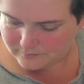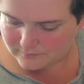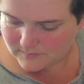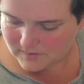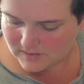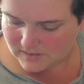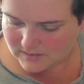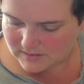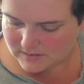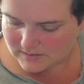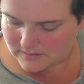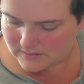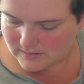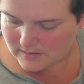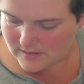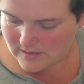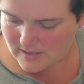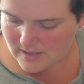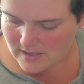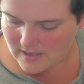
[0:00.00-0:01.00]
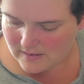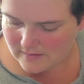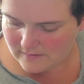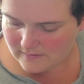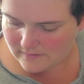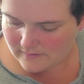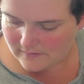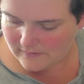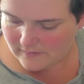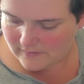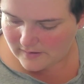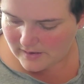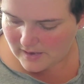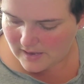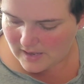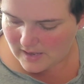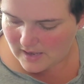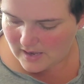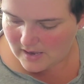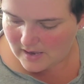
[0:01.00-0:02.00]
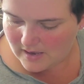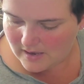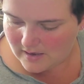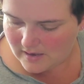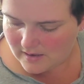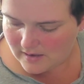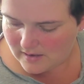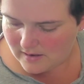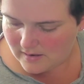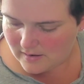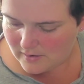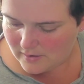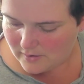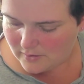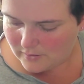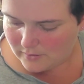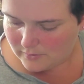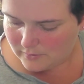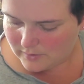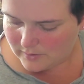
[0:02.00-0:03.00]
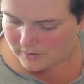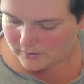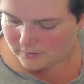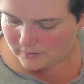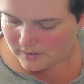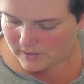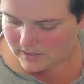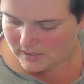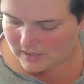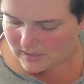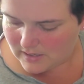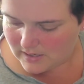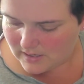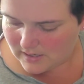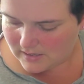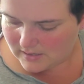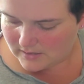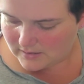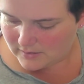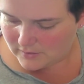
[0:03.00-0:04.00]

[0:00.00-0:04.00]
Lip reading: let's see. What do we got?